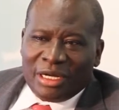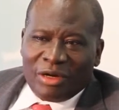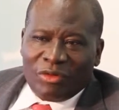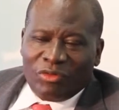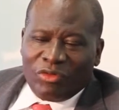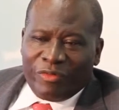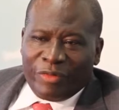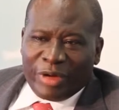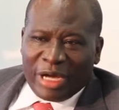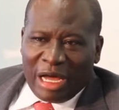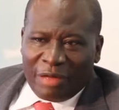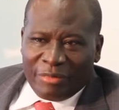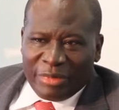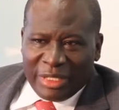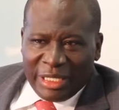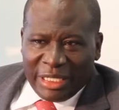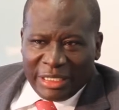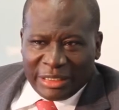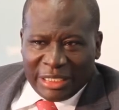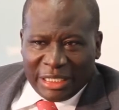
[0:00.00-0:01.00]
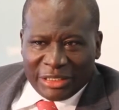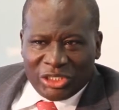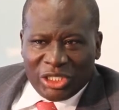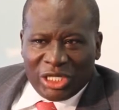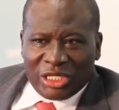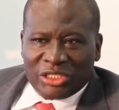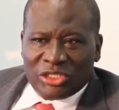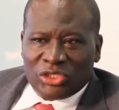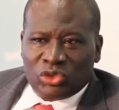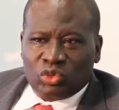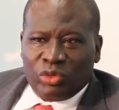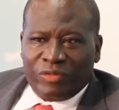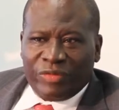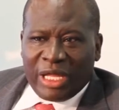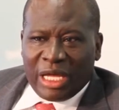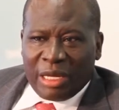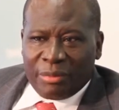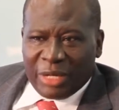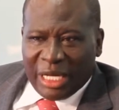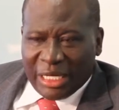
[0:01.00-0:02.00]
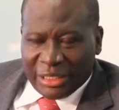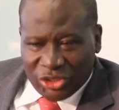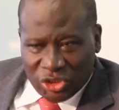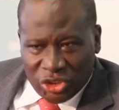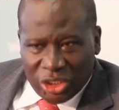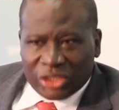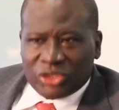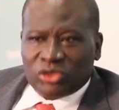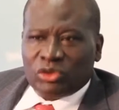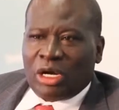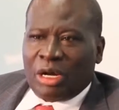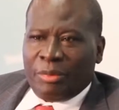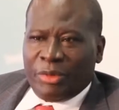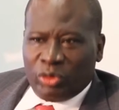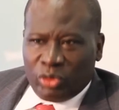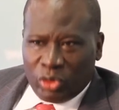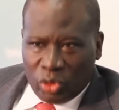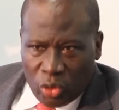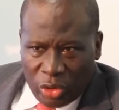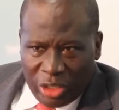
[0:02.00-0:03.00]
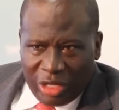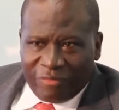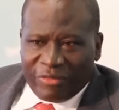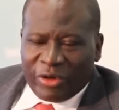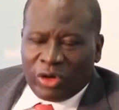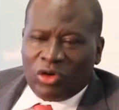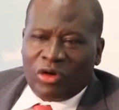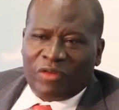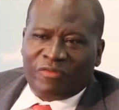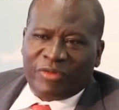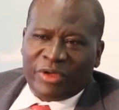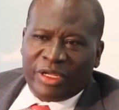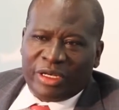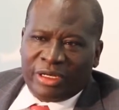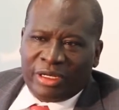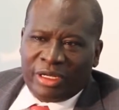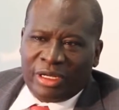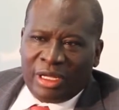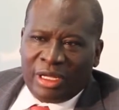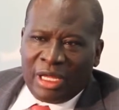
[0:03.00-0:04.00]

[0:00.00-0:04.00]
We've having interchanges with them, exchange. I mean, we go there very often.